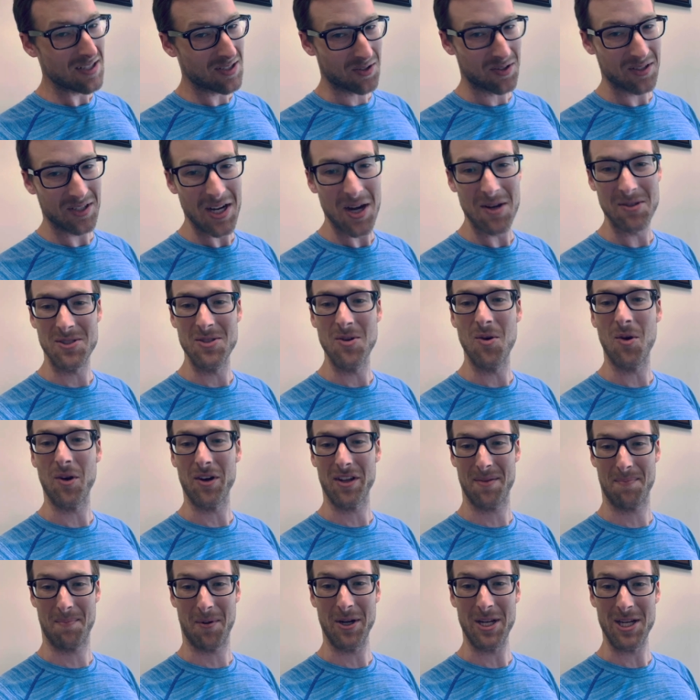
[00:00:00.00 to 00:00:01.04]
goes
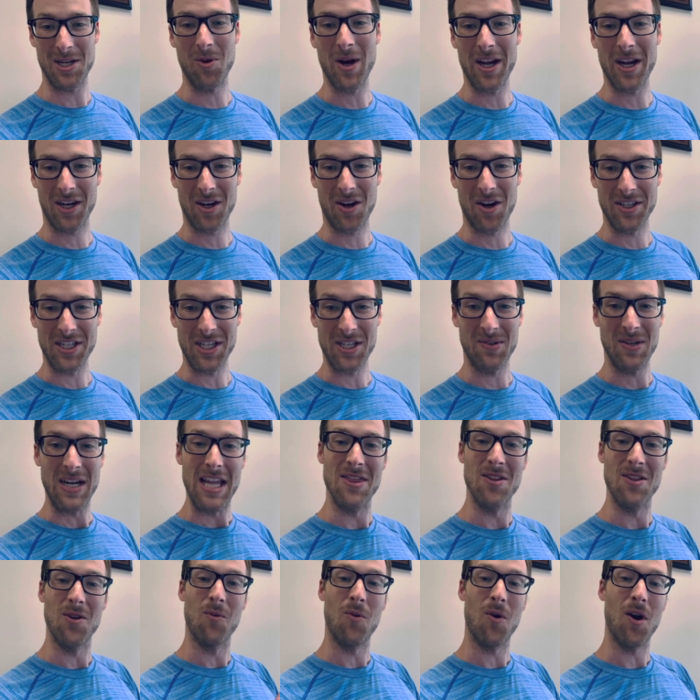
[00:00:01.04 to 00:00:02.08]
north pretty quick on you.
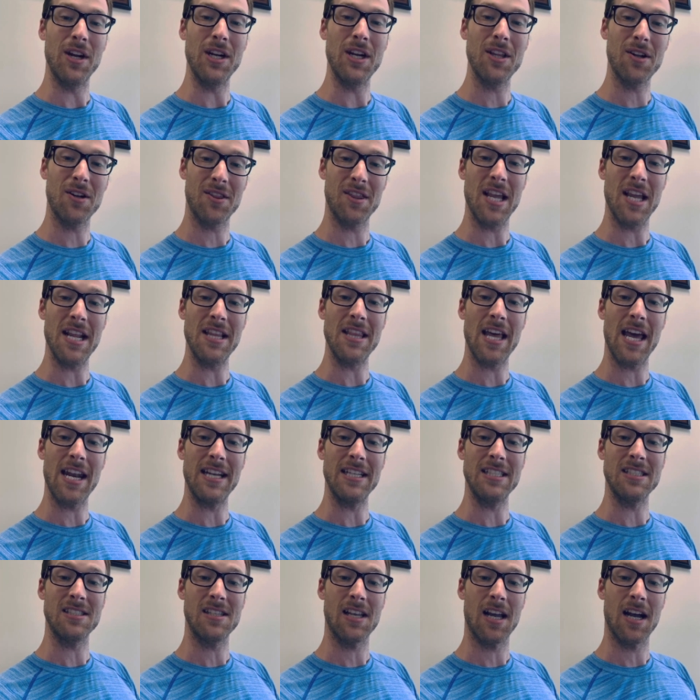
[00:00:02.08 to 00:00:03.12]
And the one other thing that
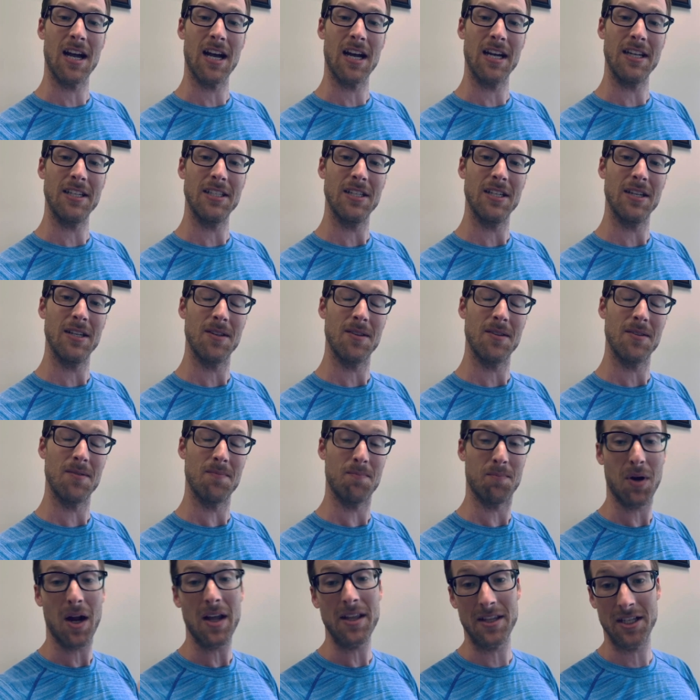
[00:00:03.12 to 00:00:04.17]
is
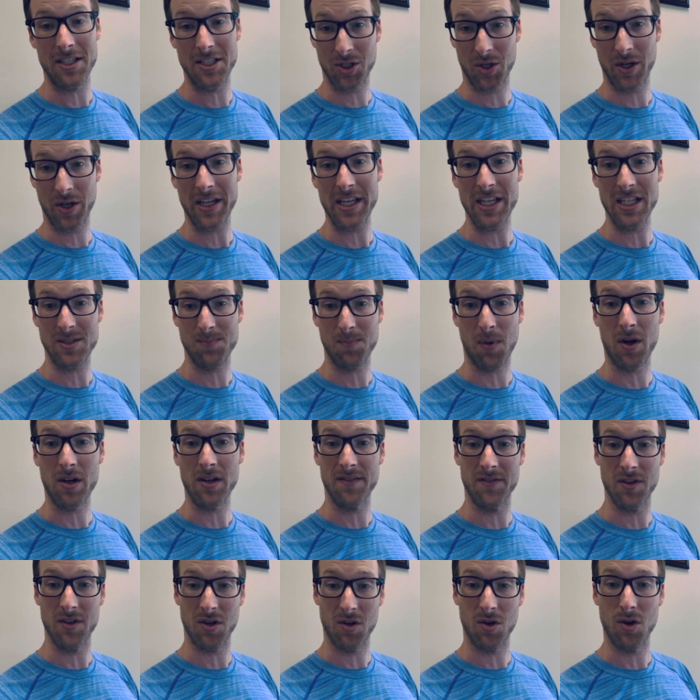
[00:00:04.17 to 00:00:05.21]
probably the trickiest part
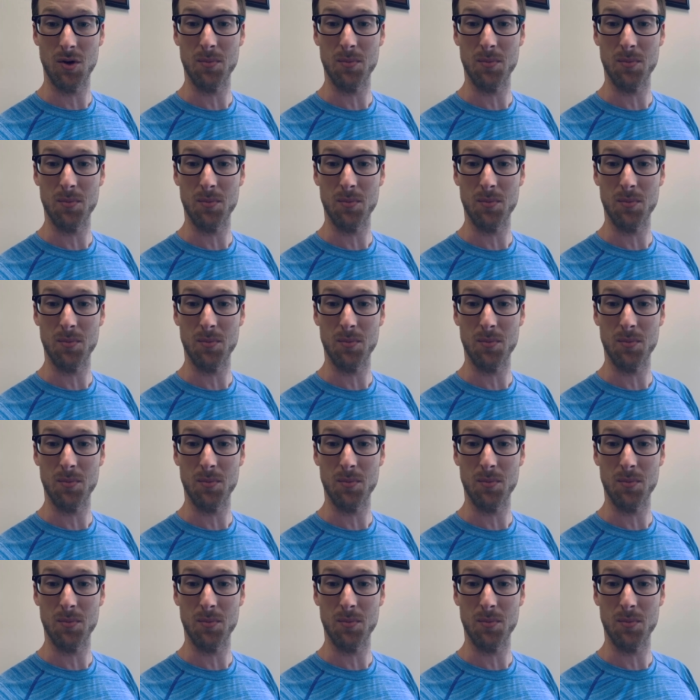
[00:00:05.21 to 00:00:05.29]
of the whole